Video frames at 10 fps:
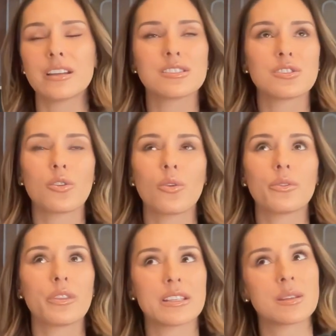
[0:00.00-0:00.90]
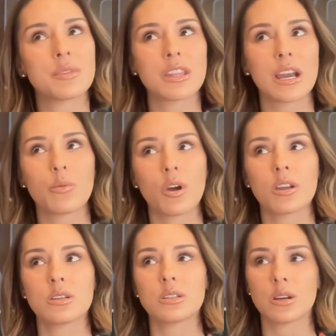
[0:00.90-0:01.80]
And so that's something that I
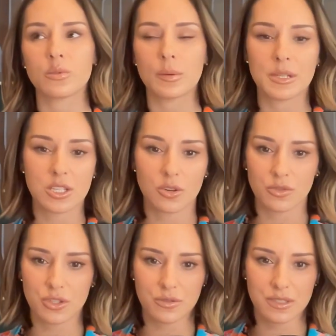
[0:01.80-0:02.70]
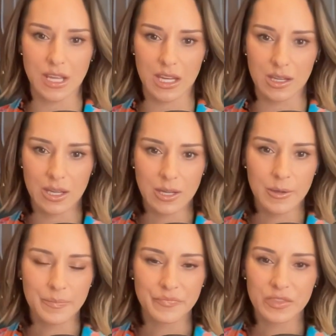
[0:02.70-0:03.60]
want young women to know too, is like
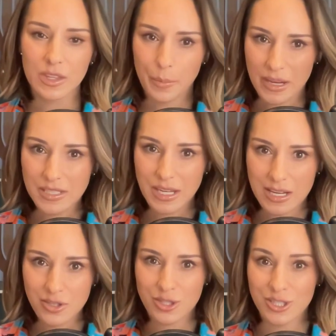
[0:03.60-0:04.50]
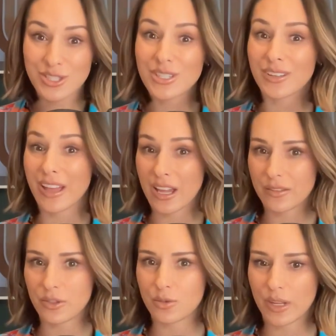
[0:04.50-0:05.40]
the best days are still ahead of you.